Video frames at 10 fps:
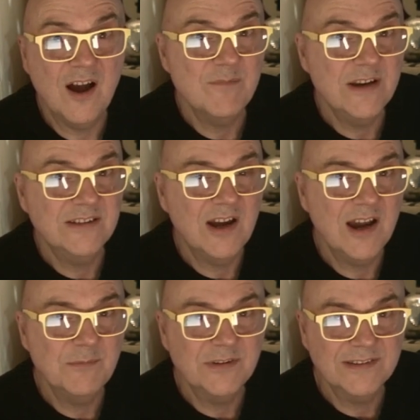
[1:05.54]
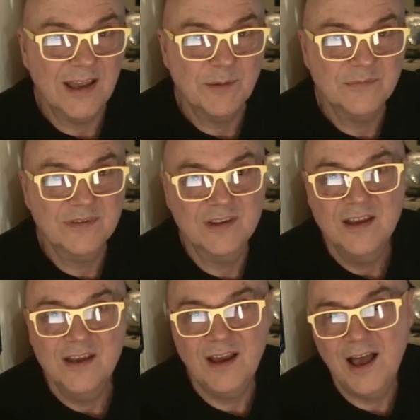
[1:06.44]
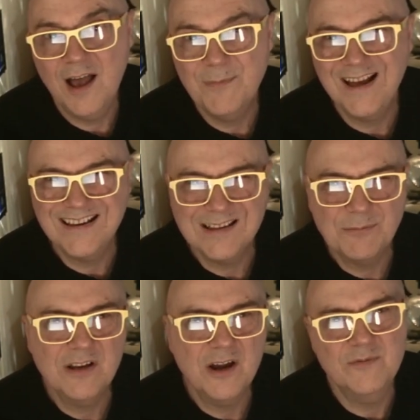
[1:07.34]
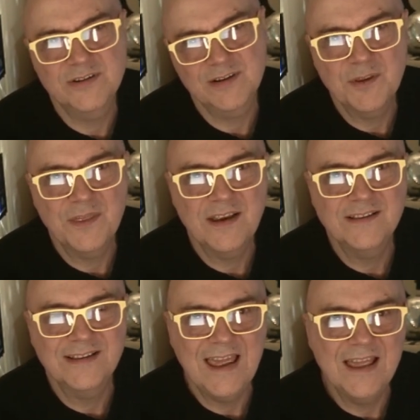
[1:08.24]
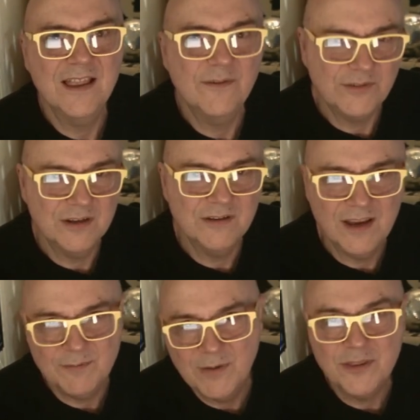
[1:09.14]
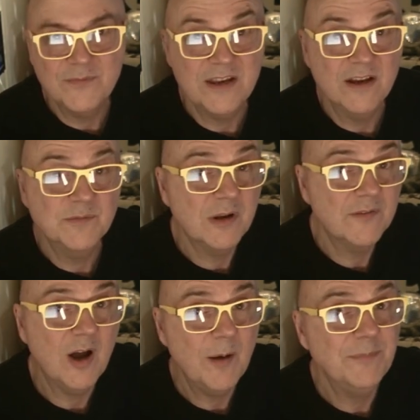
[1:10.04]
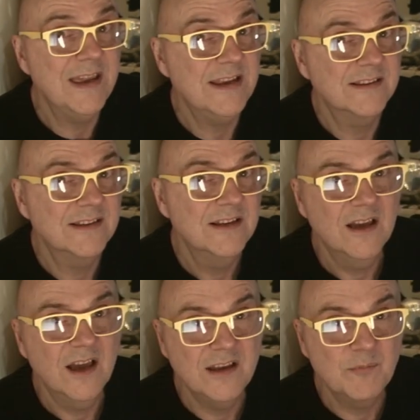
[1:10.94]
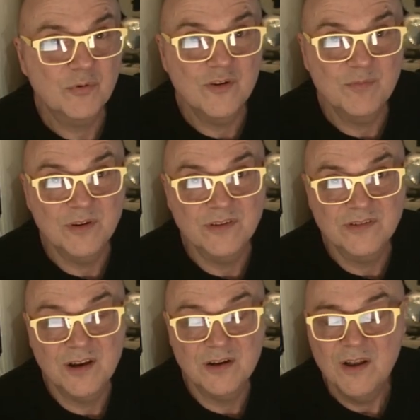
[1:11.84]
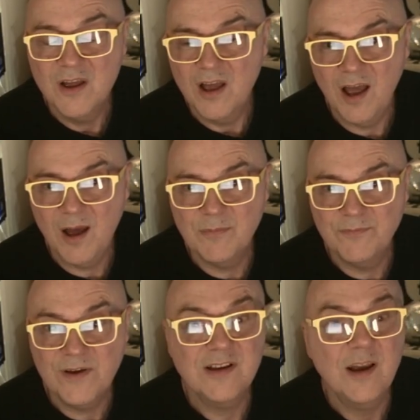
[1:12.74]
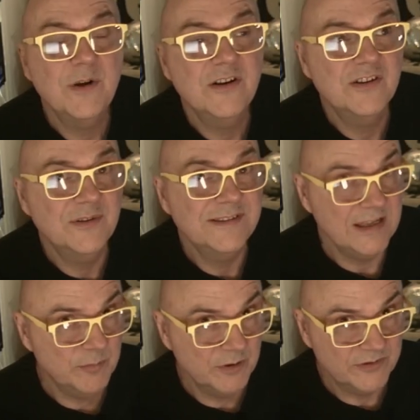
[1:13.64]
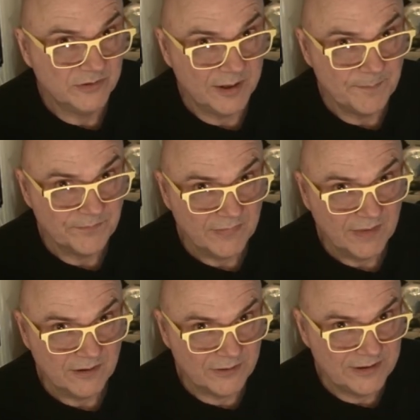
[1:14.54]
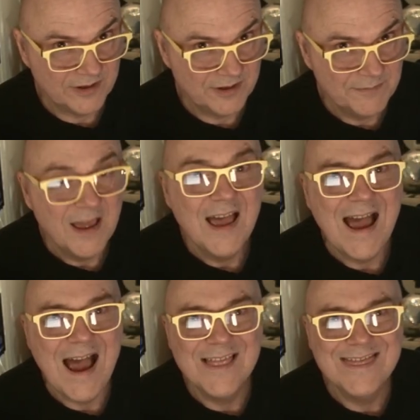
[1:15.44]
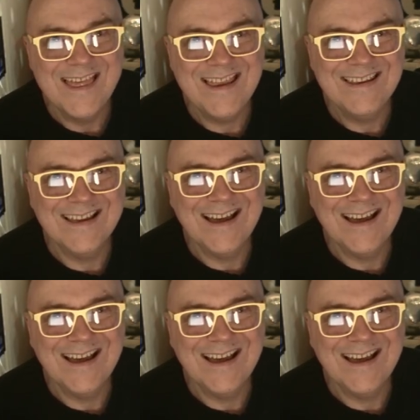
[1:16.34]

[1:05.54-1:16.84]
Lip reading: made timestamps because I'm going to go over some of the things again that I've done in my other videos, but I've got updates and improvements. So the first thing I'm going to do is take the blue screen, green screen, and then